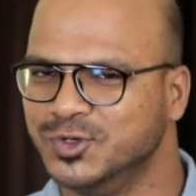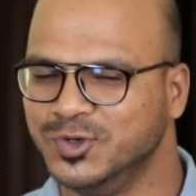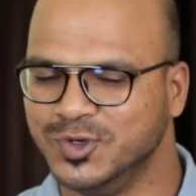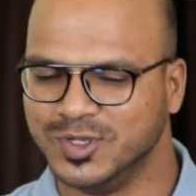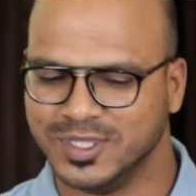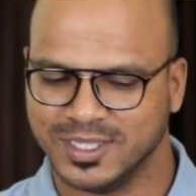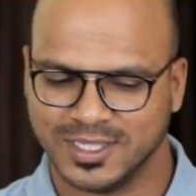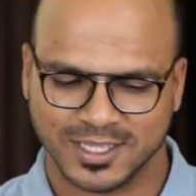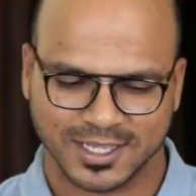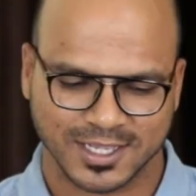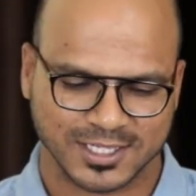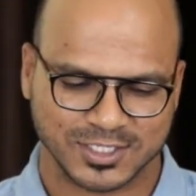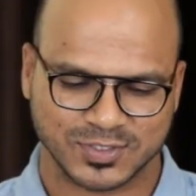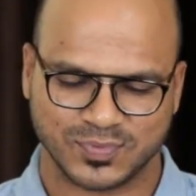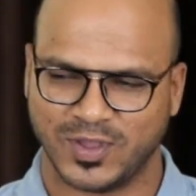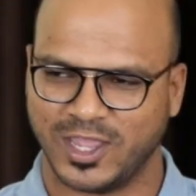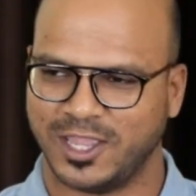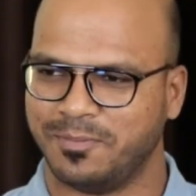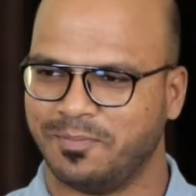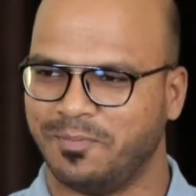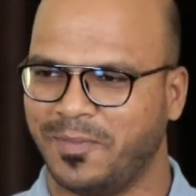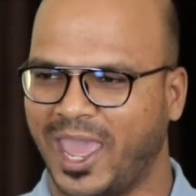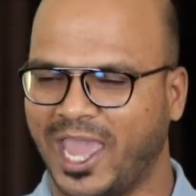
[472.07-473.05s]
two years
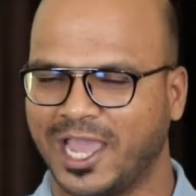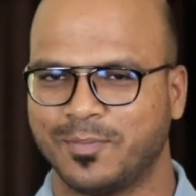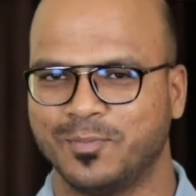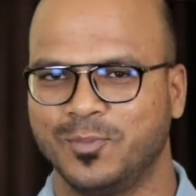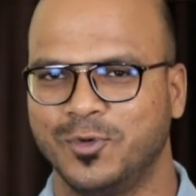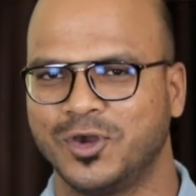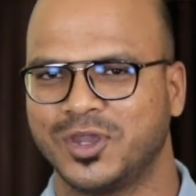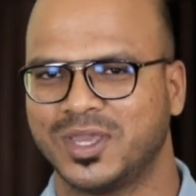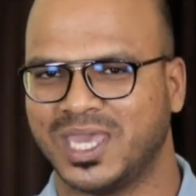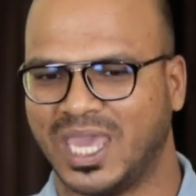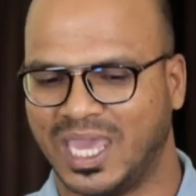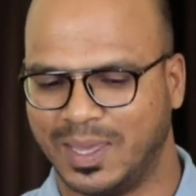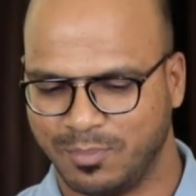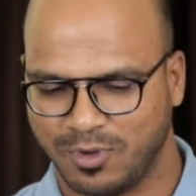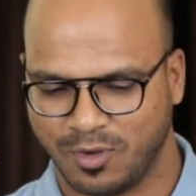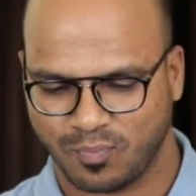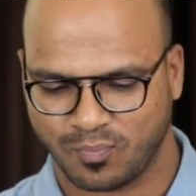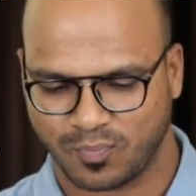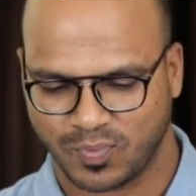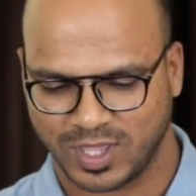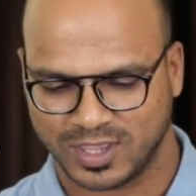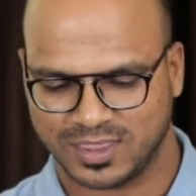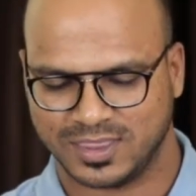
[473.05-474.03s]
when MacBook came
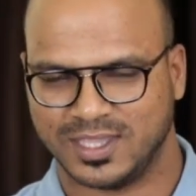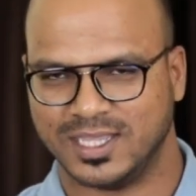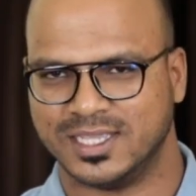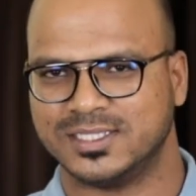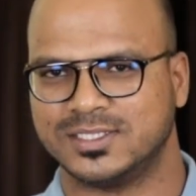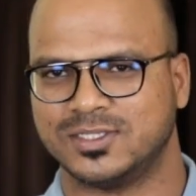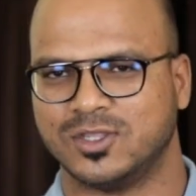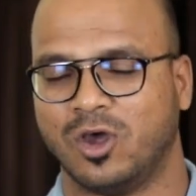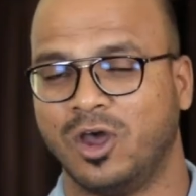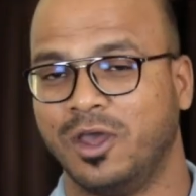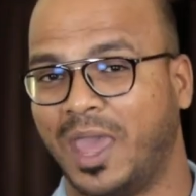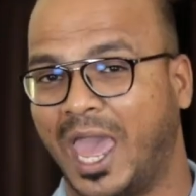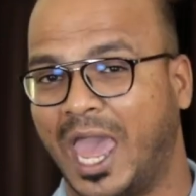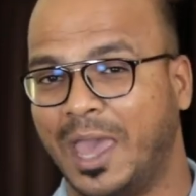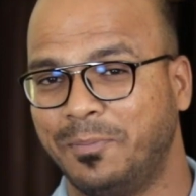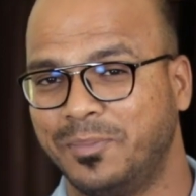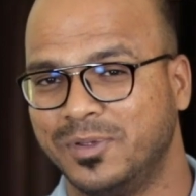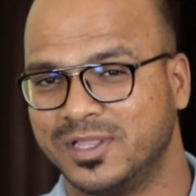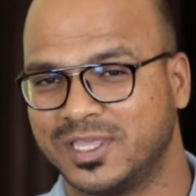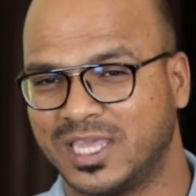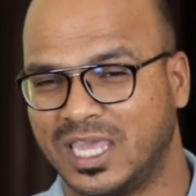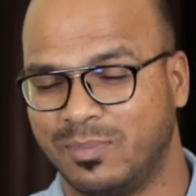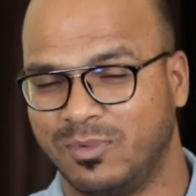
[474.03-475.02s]
up with this or
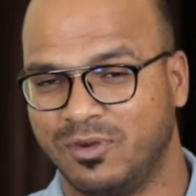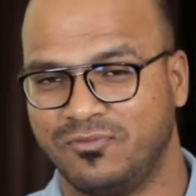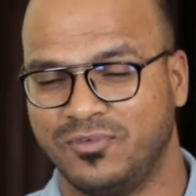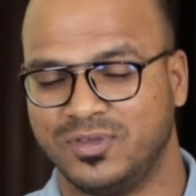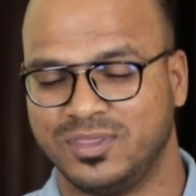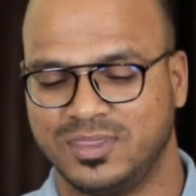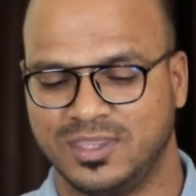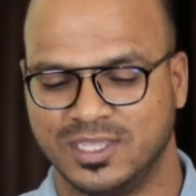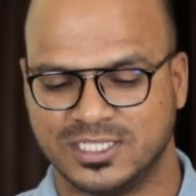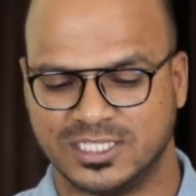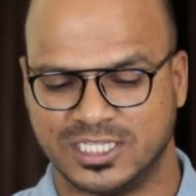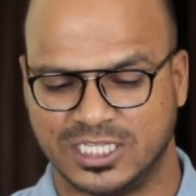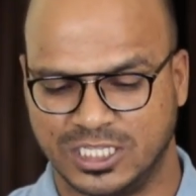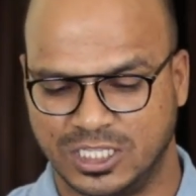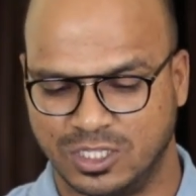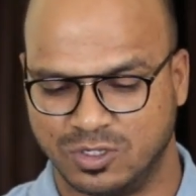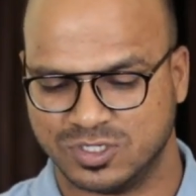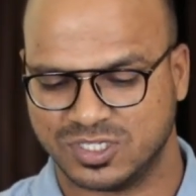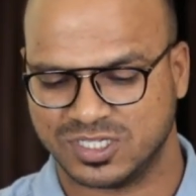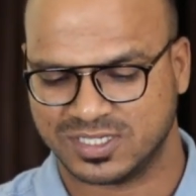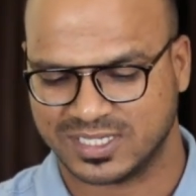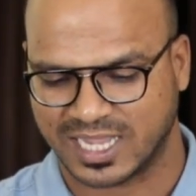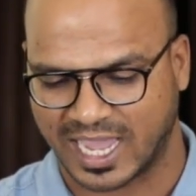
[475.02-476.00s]
Apple came up with this
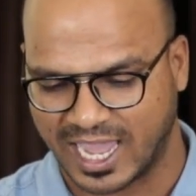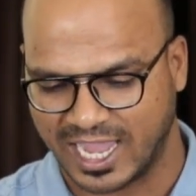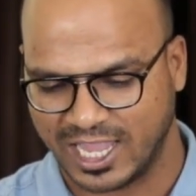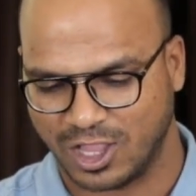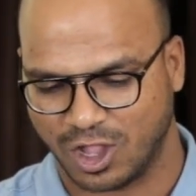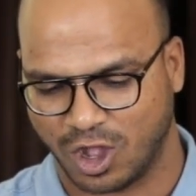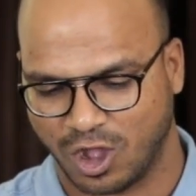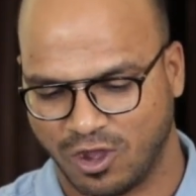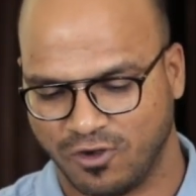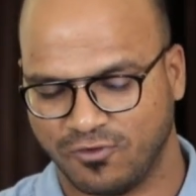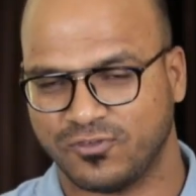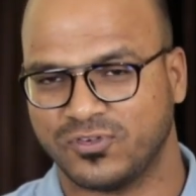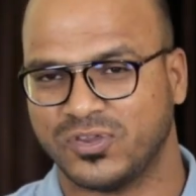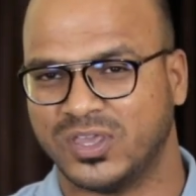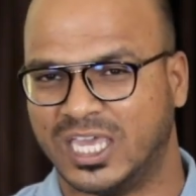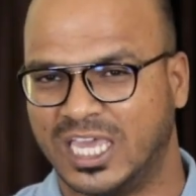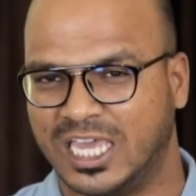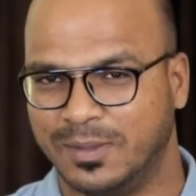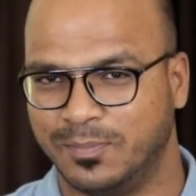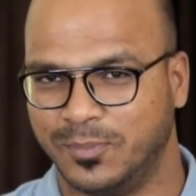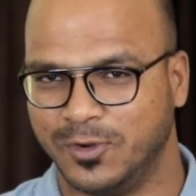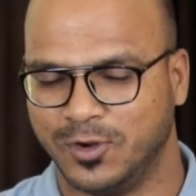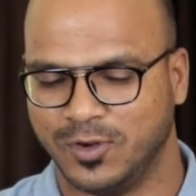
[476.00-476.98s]
new style of
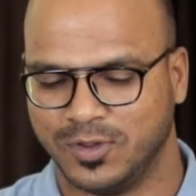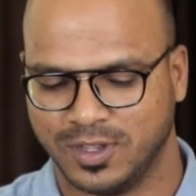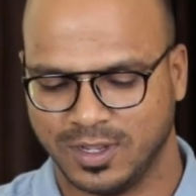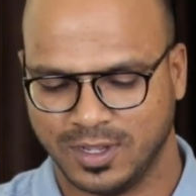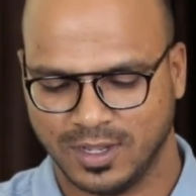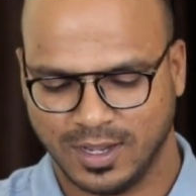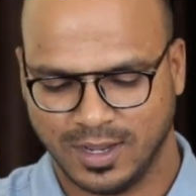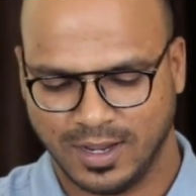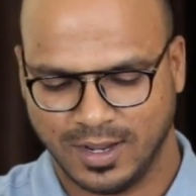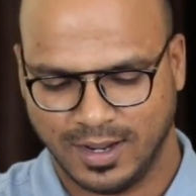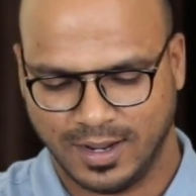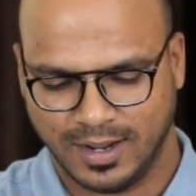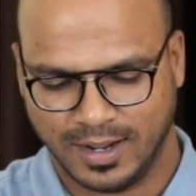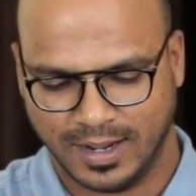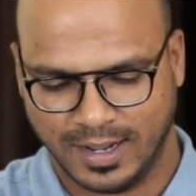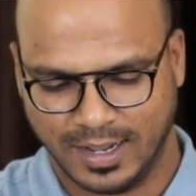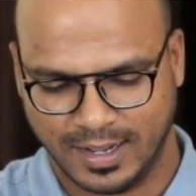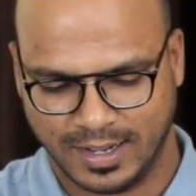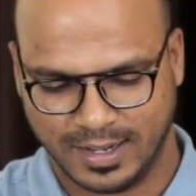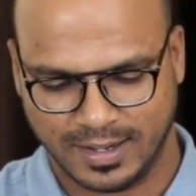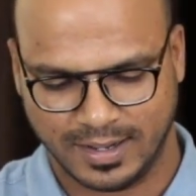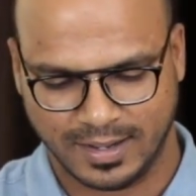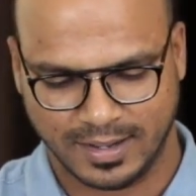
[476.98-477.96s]
keyboard,
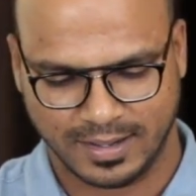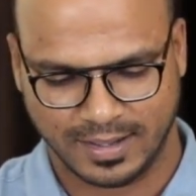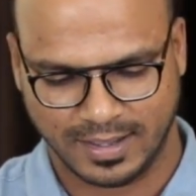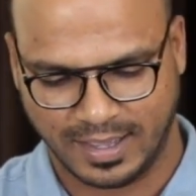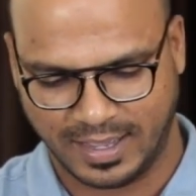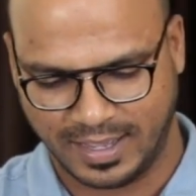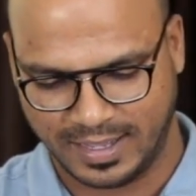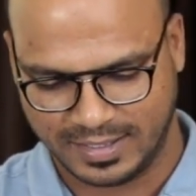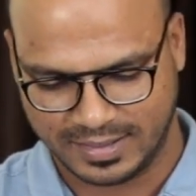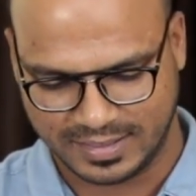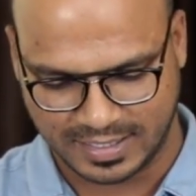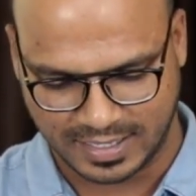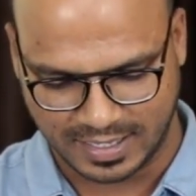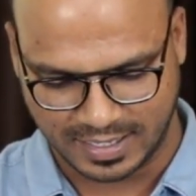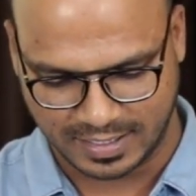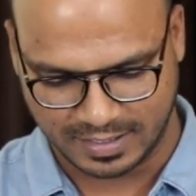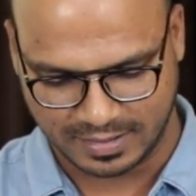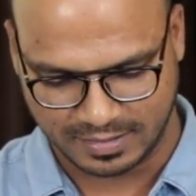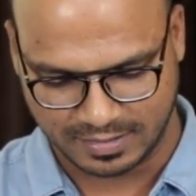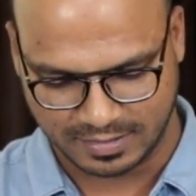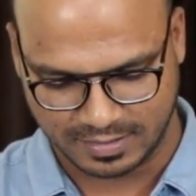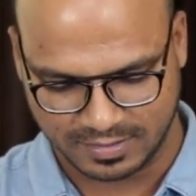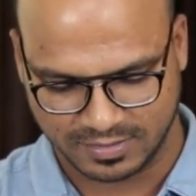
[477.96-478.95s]
uh, and
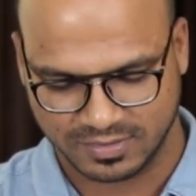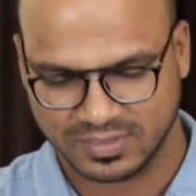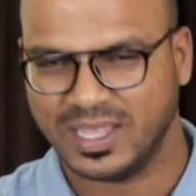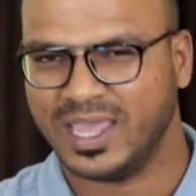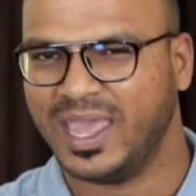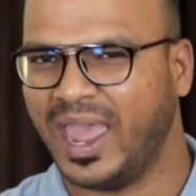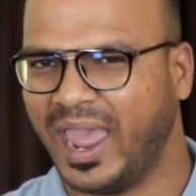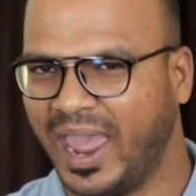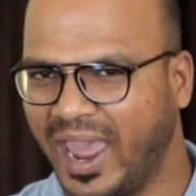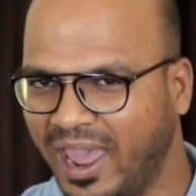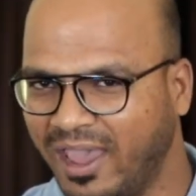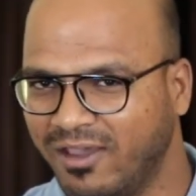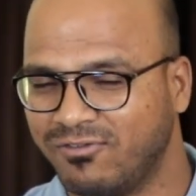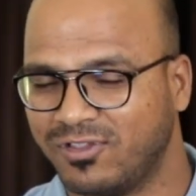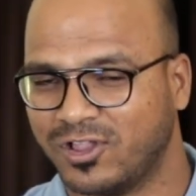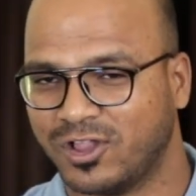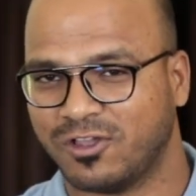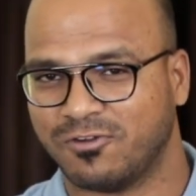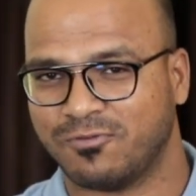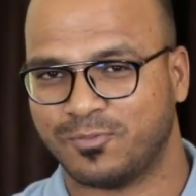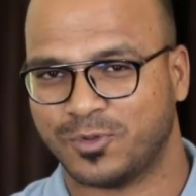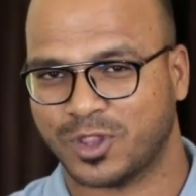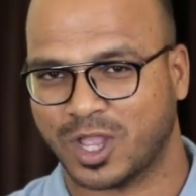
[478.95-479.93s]
then they have a lot of